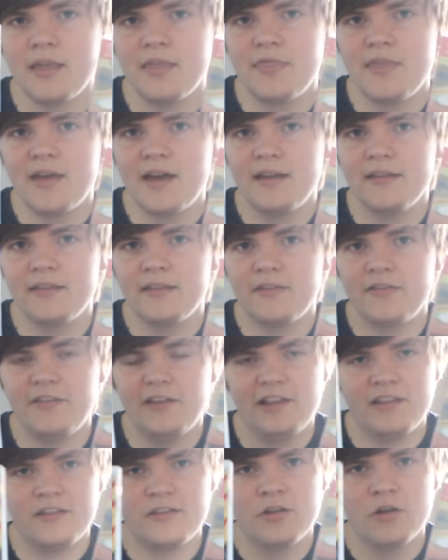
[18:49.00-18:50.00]
that
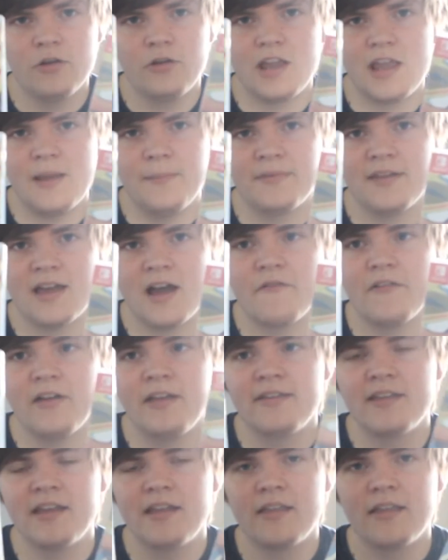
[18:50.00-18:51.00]
these two games have
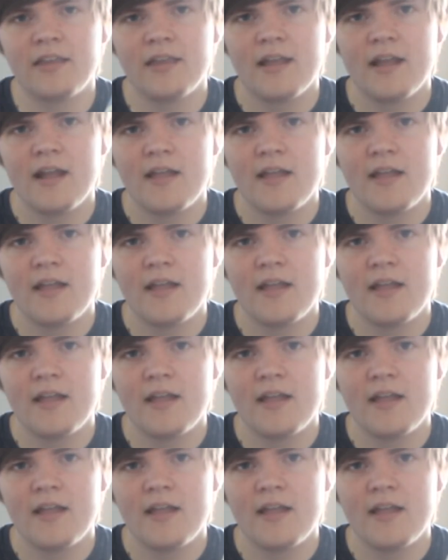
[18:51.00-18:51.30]
is that